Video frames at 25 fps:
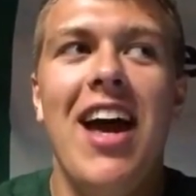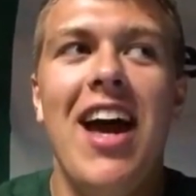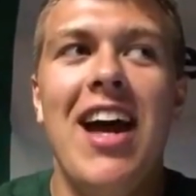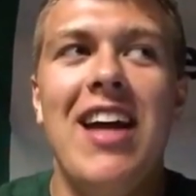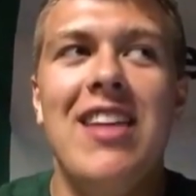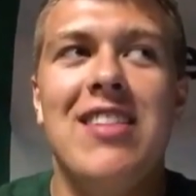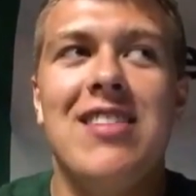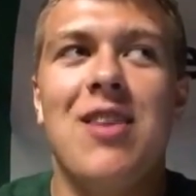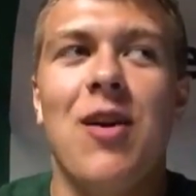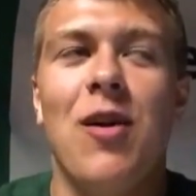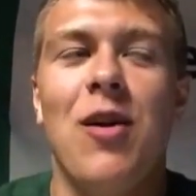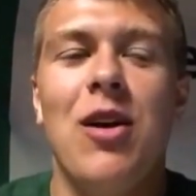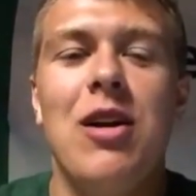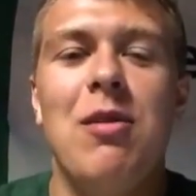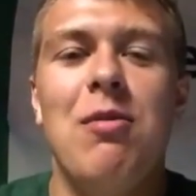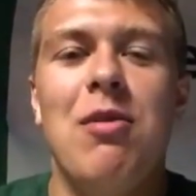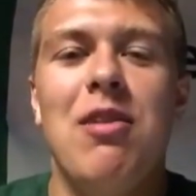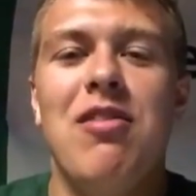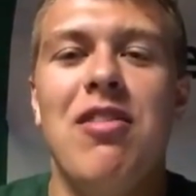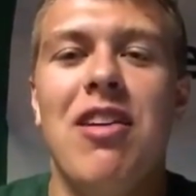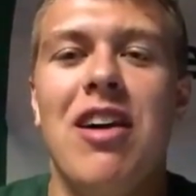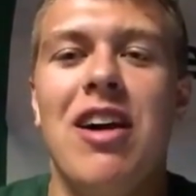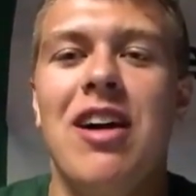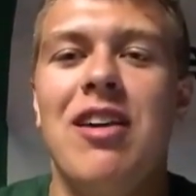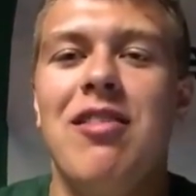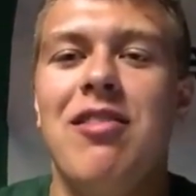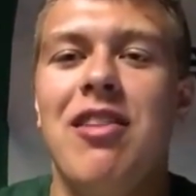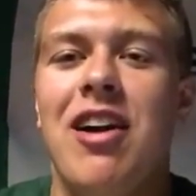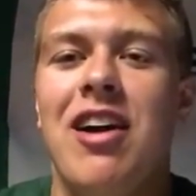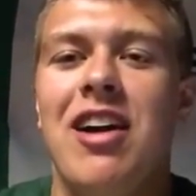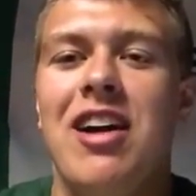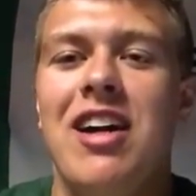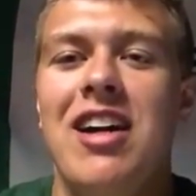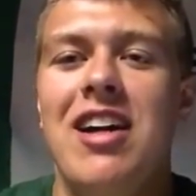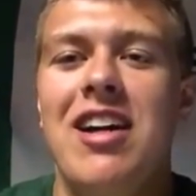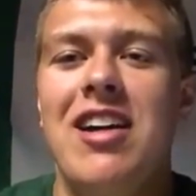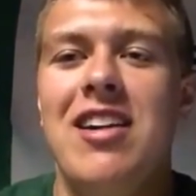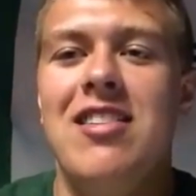it's going to be very,
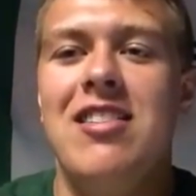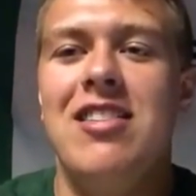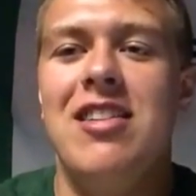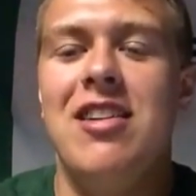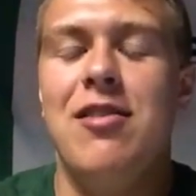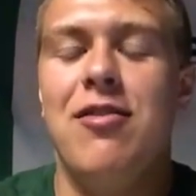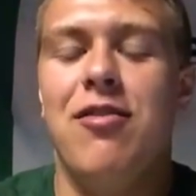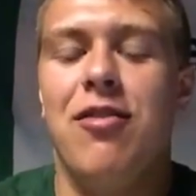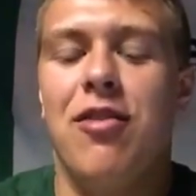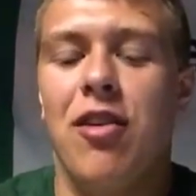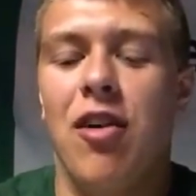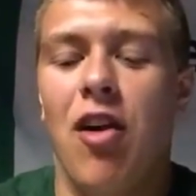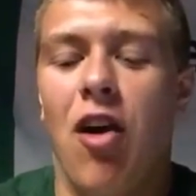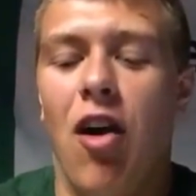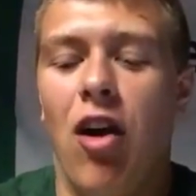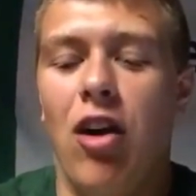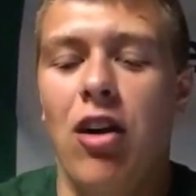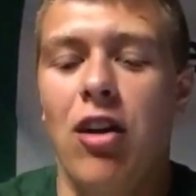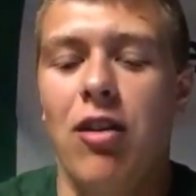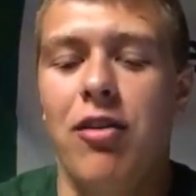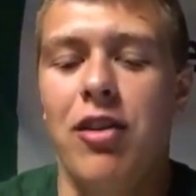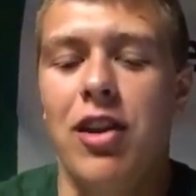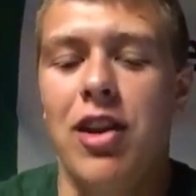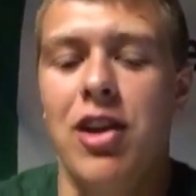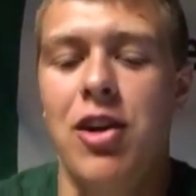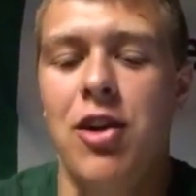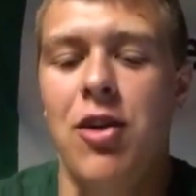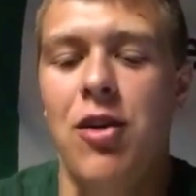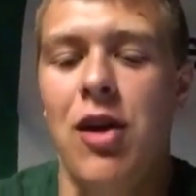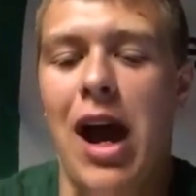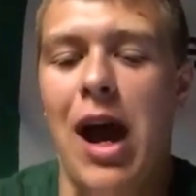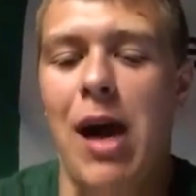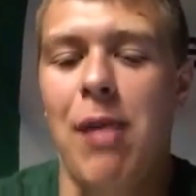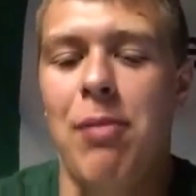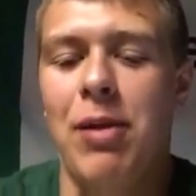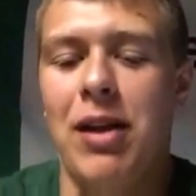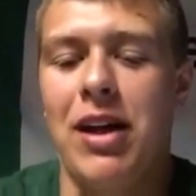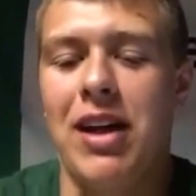very easy for all of the new
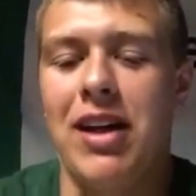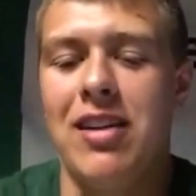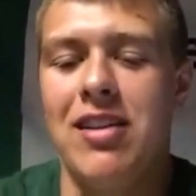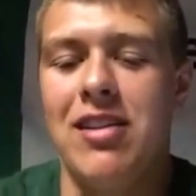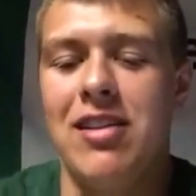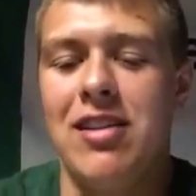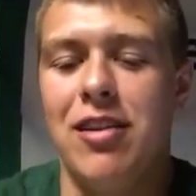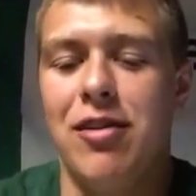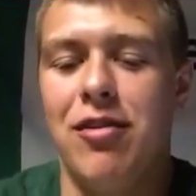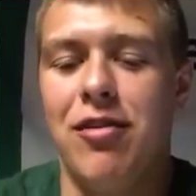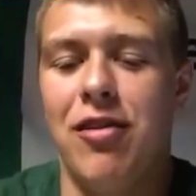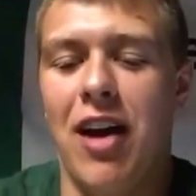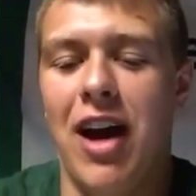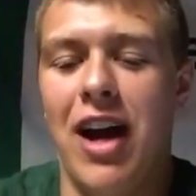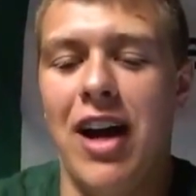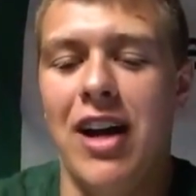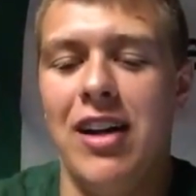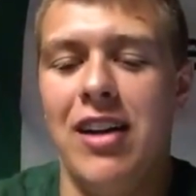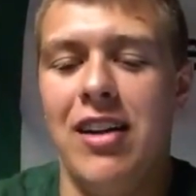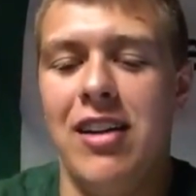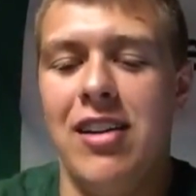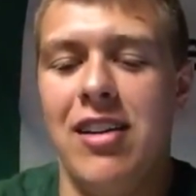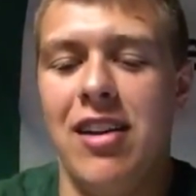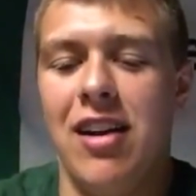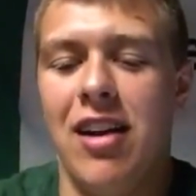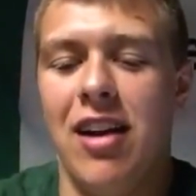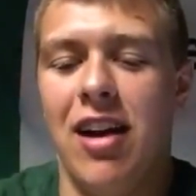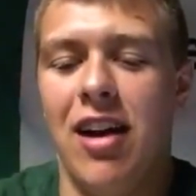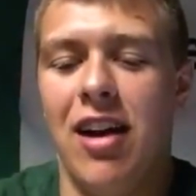applicants to find